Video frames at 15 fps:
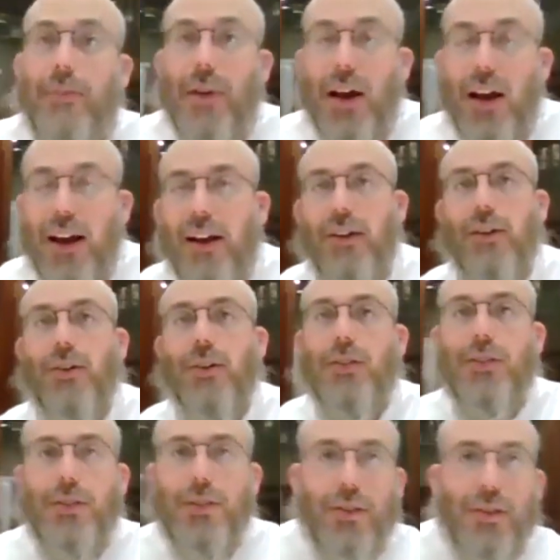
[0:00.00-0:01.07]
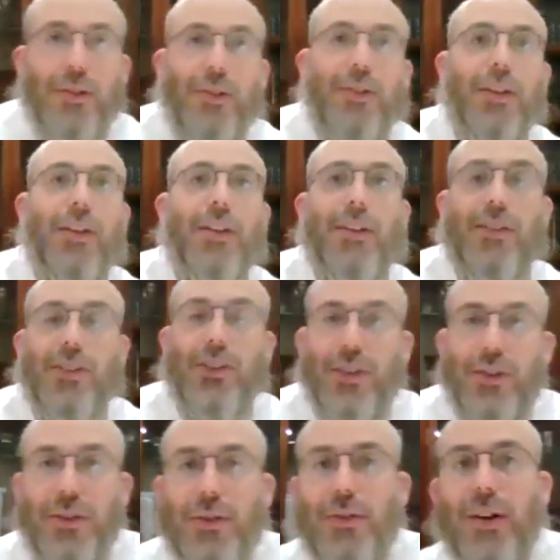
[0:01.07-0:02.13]
Ma'osur
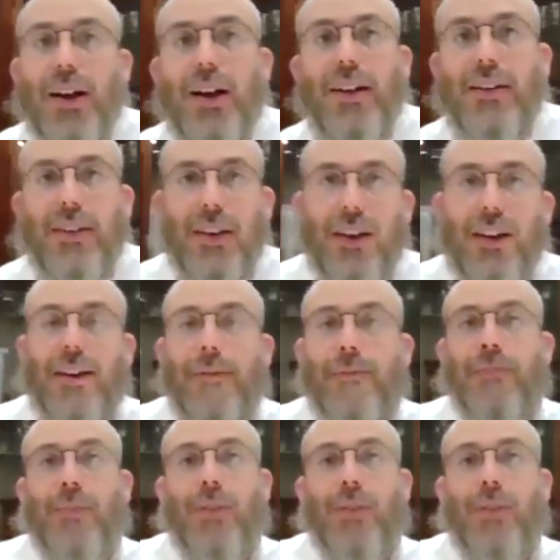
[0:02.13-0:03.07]
Yeshuati,